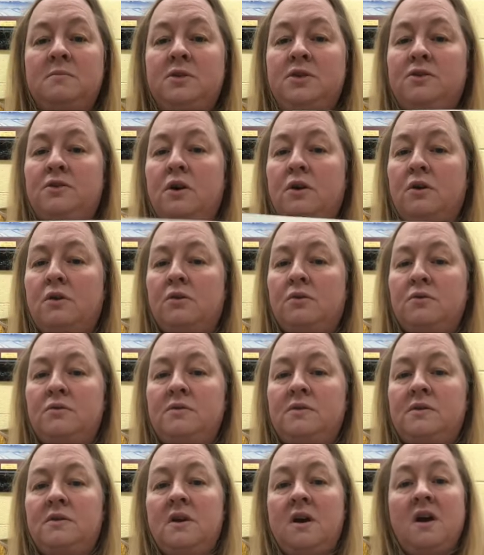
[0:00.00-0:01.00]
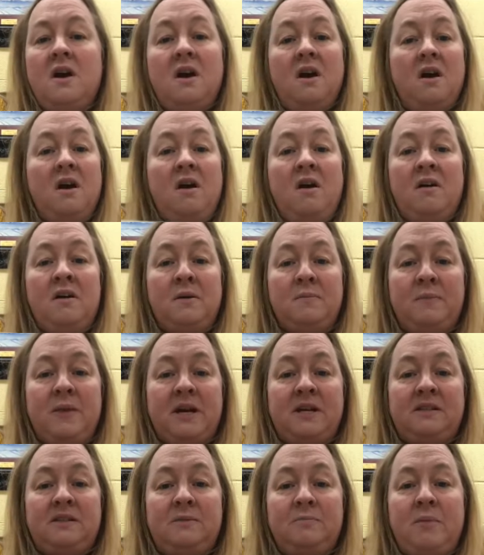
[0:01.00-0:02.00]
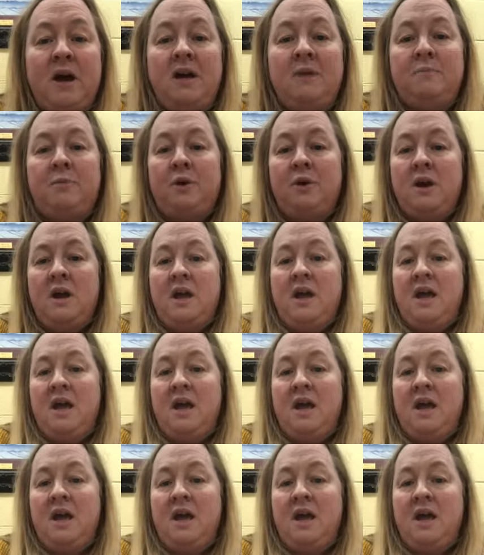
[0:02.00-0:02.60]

circles on a piece of paper.